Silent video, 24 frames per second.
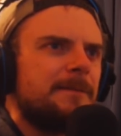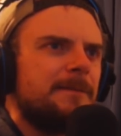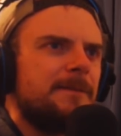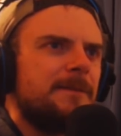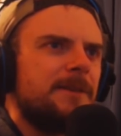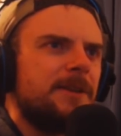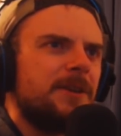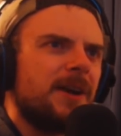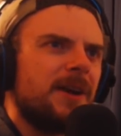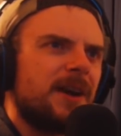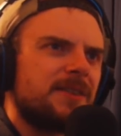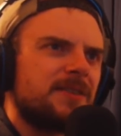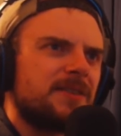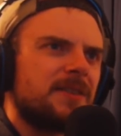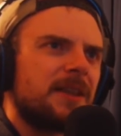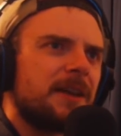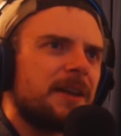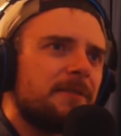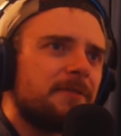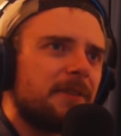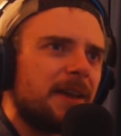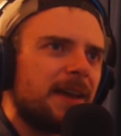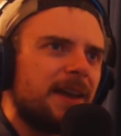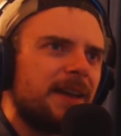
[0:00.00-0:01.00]
Do you guys
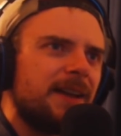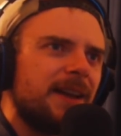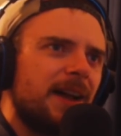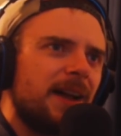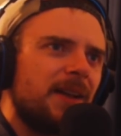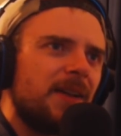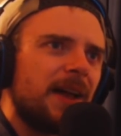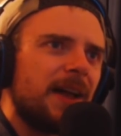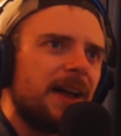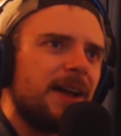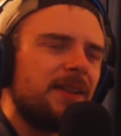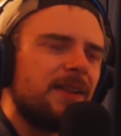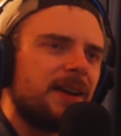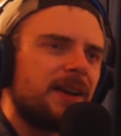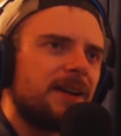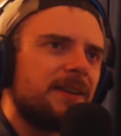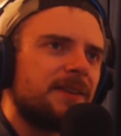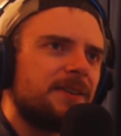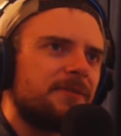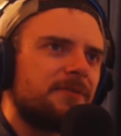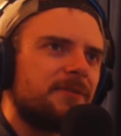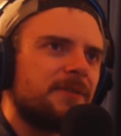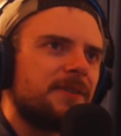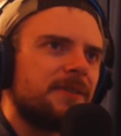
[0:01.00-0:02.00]
live in LA, like a
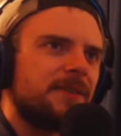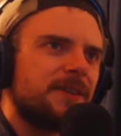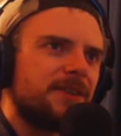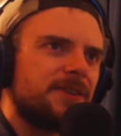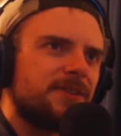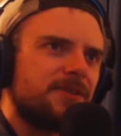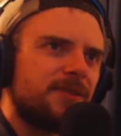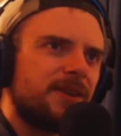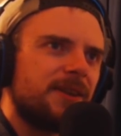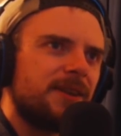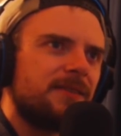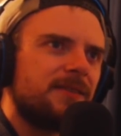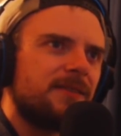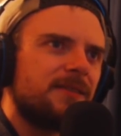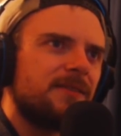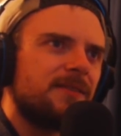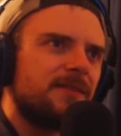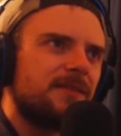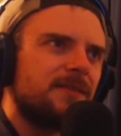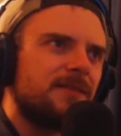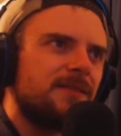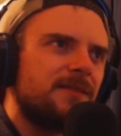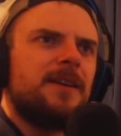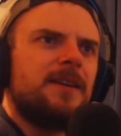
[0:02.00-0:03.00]
different district?
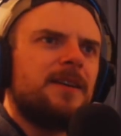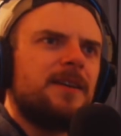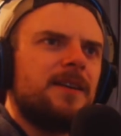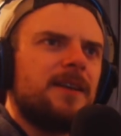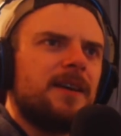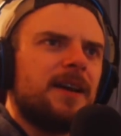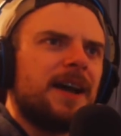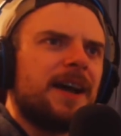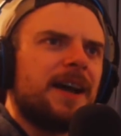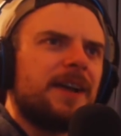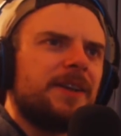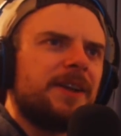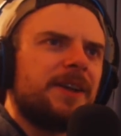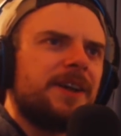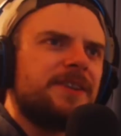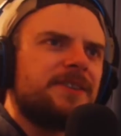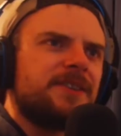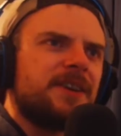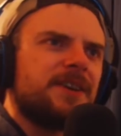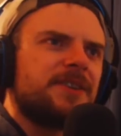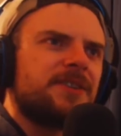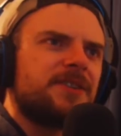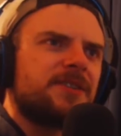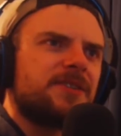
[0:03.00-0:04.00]
LA
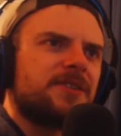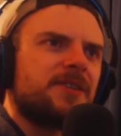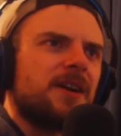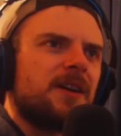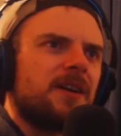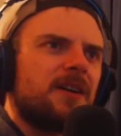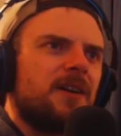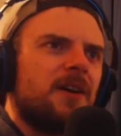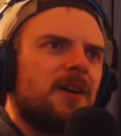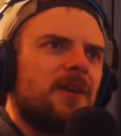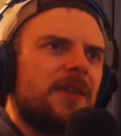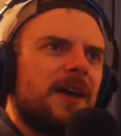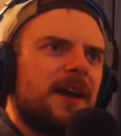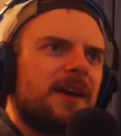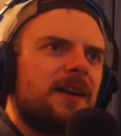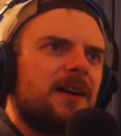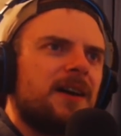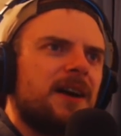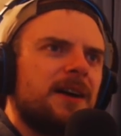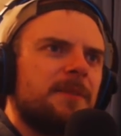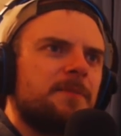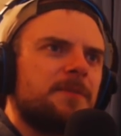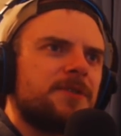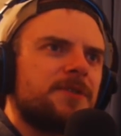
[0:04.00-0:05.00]
does suck. All that
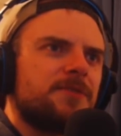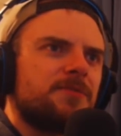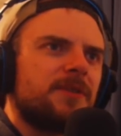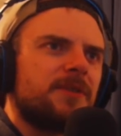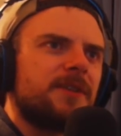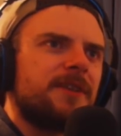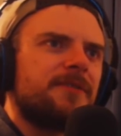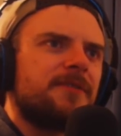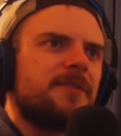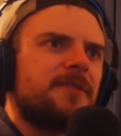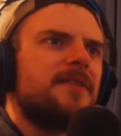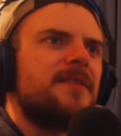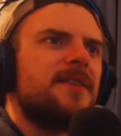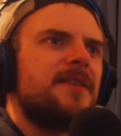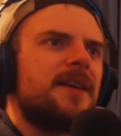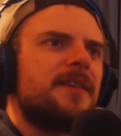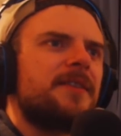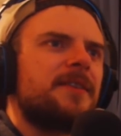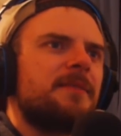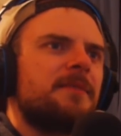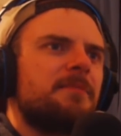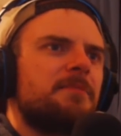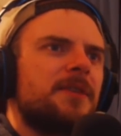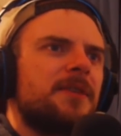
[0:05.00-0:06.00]
hype is really for
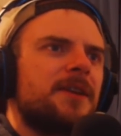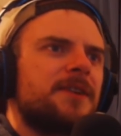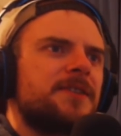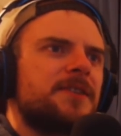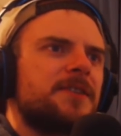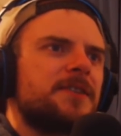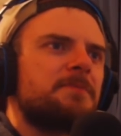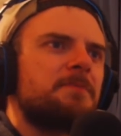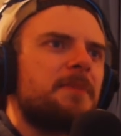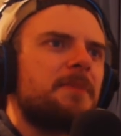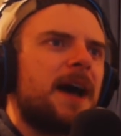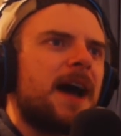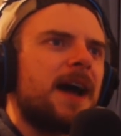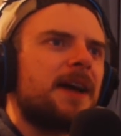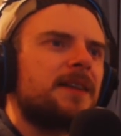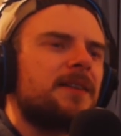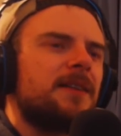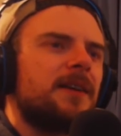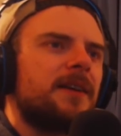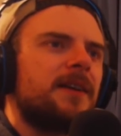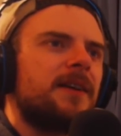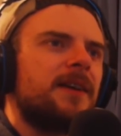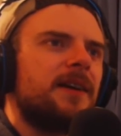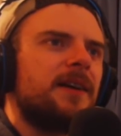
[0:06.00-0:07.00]
nothing. Plus, it's packed
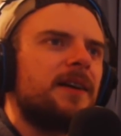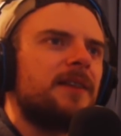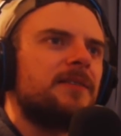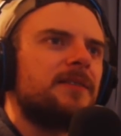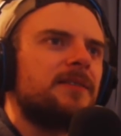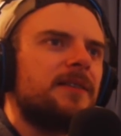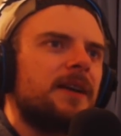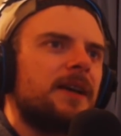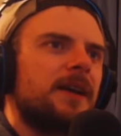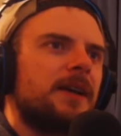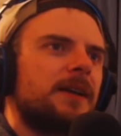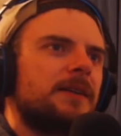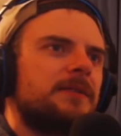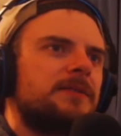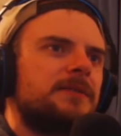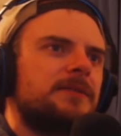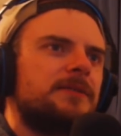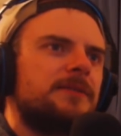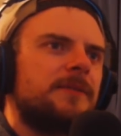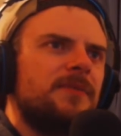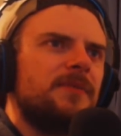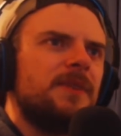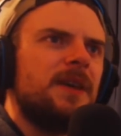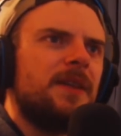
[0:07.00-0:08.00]
like hell. Yeah.
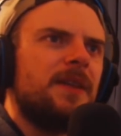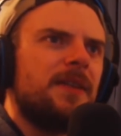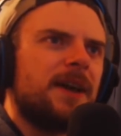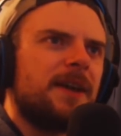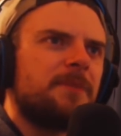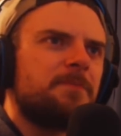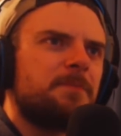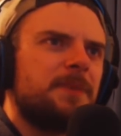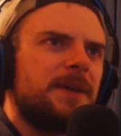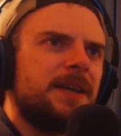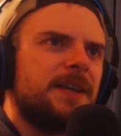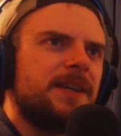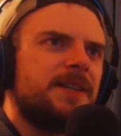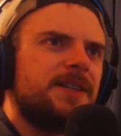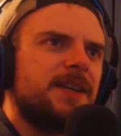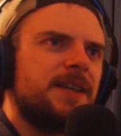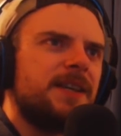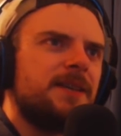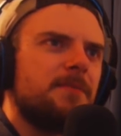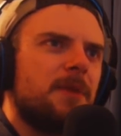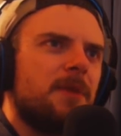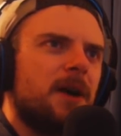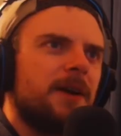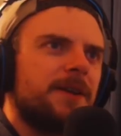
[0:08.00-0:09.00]
That
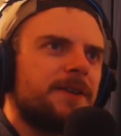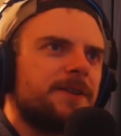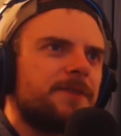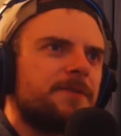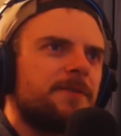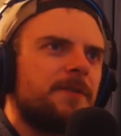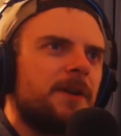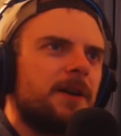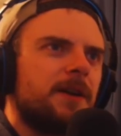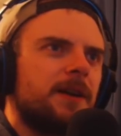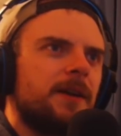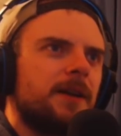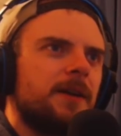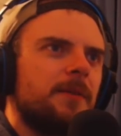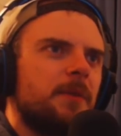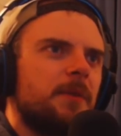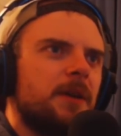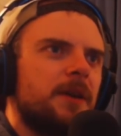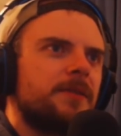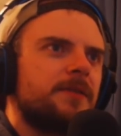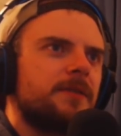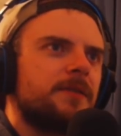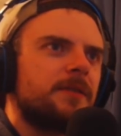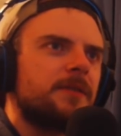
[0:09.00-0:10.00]
PC mod is fucking
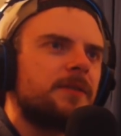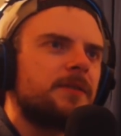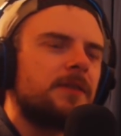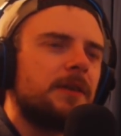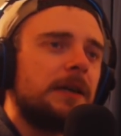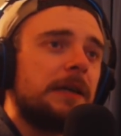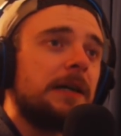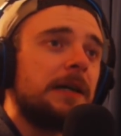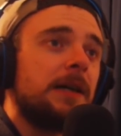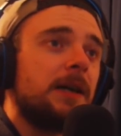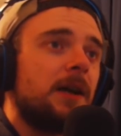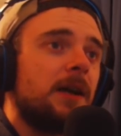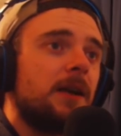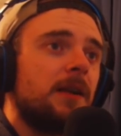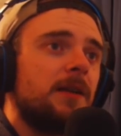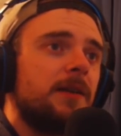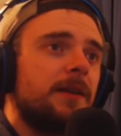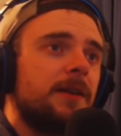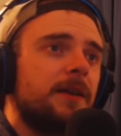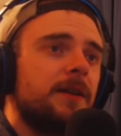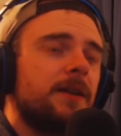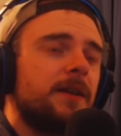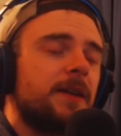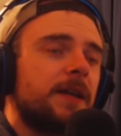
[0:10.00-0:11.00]
amazing. I gotta
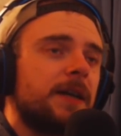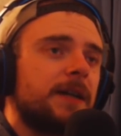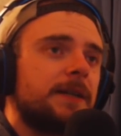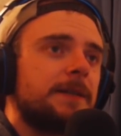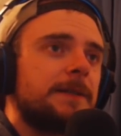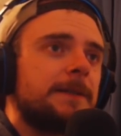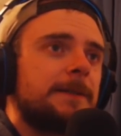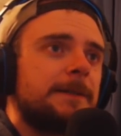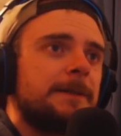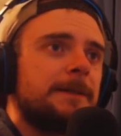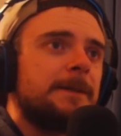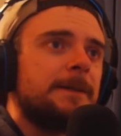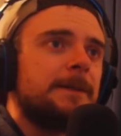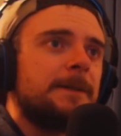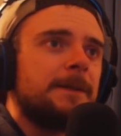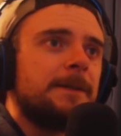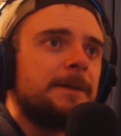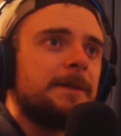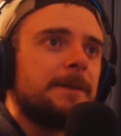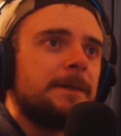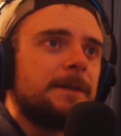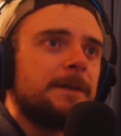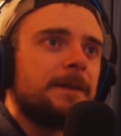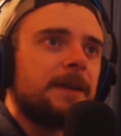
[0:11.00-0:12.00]
look into that.
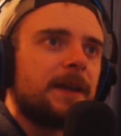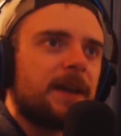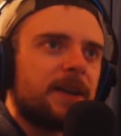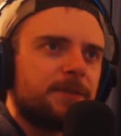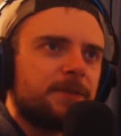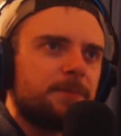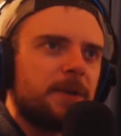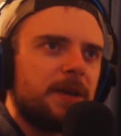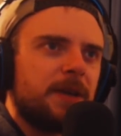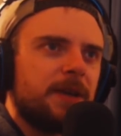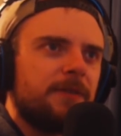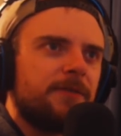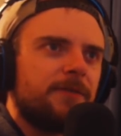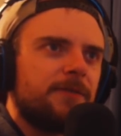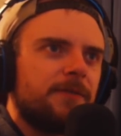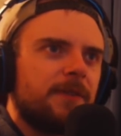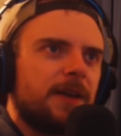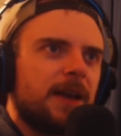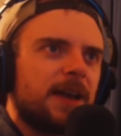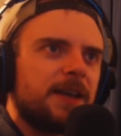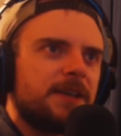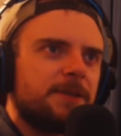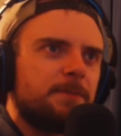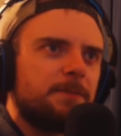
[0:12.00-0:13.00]

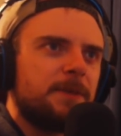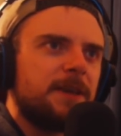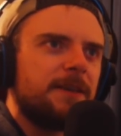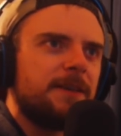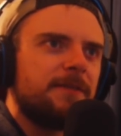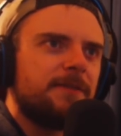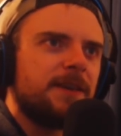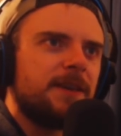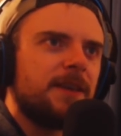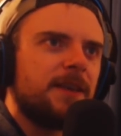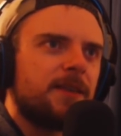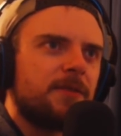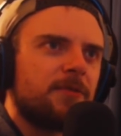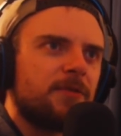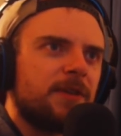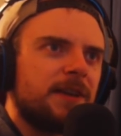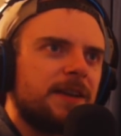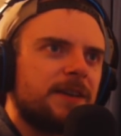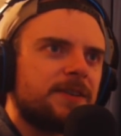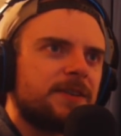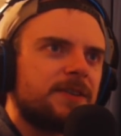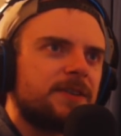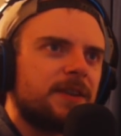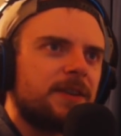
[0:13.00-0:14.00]

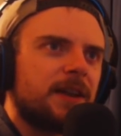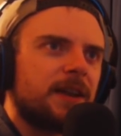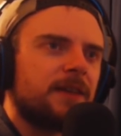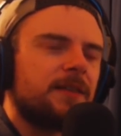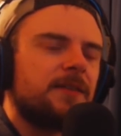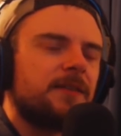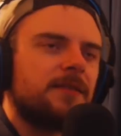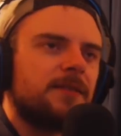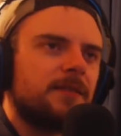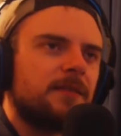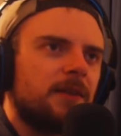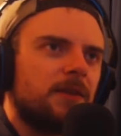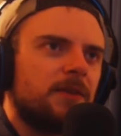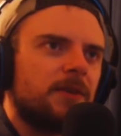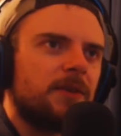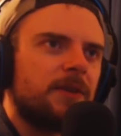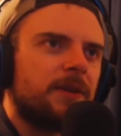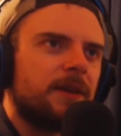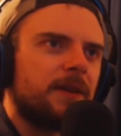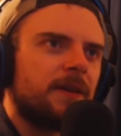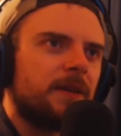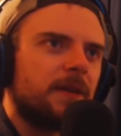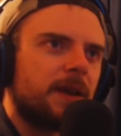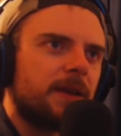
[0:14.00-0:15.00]
SPV3 is sick. I'll
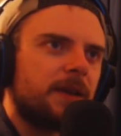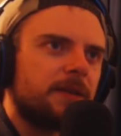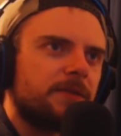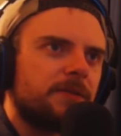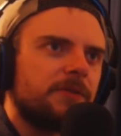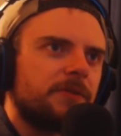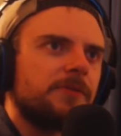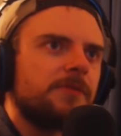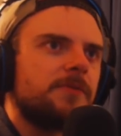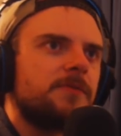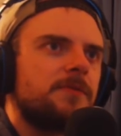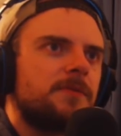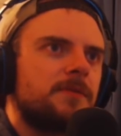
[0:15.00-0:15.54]
look into that too.